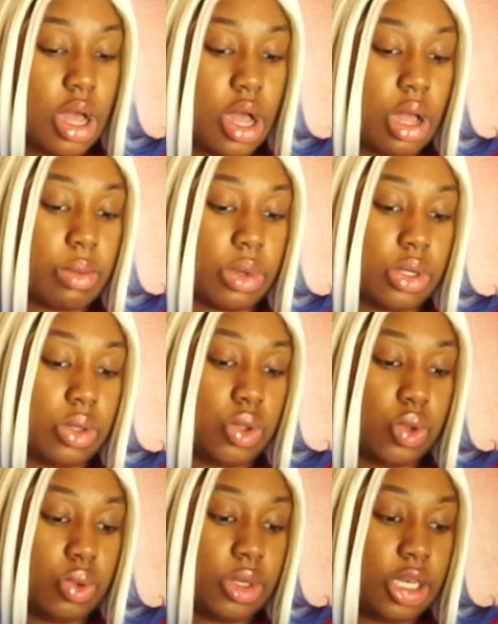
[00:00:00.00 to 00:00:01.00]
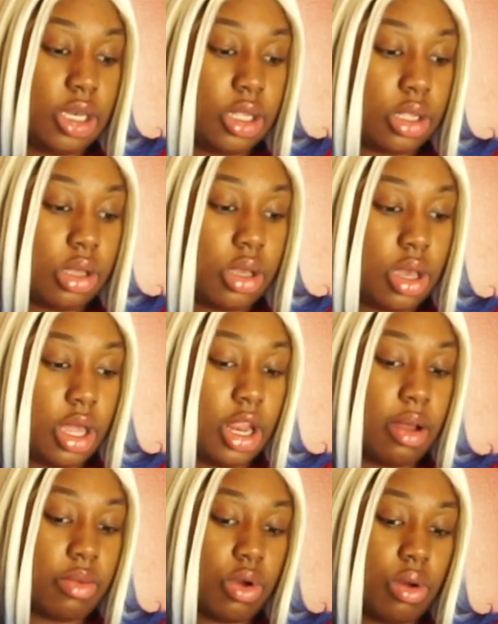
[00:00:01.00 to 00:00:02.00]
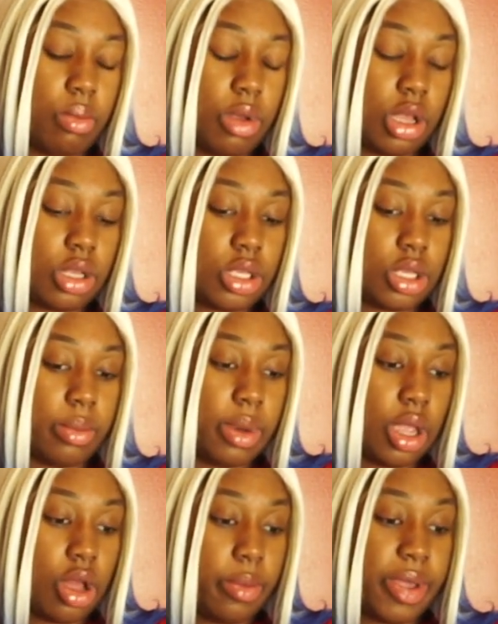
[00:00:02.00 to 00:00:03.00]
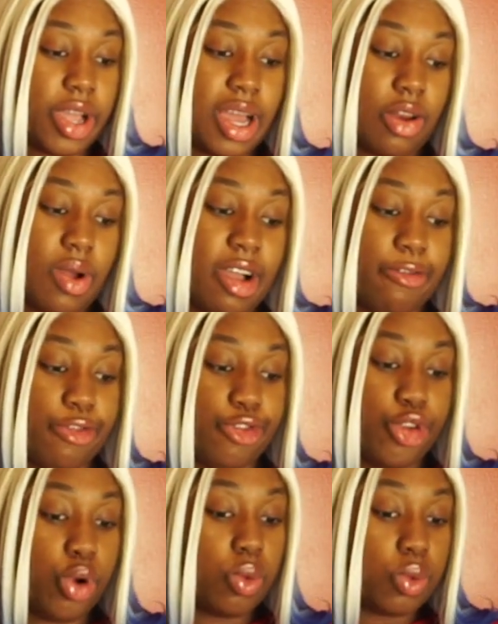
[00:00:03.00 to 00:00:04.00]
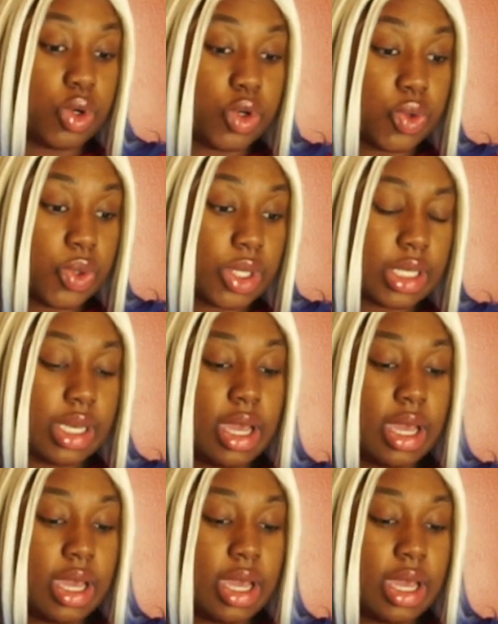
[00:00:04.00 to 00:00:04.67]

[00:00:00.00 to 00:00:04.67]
I'm gonna do it and I'm gonna make some makeup because I don't have no rose,